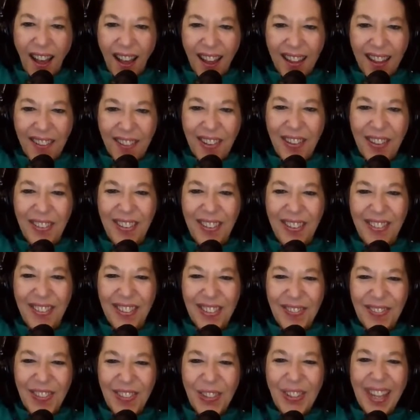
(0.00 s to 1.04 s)
Everyone was
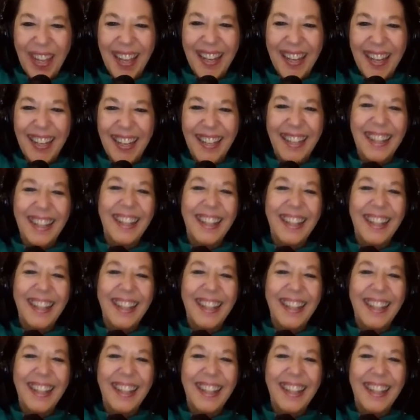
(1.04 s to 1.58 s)
mutated.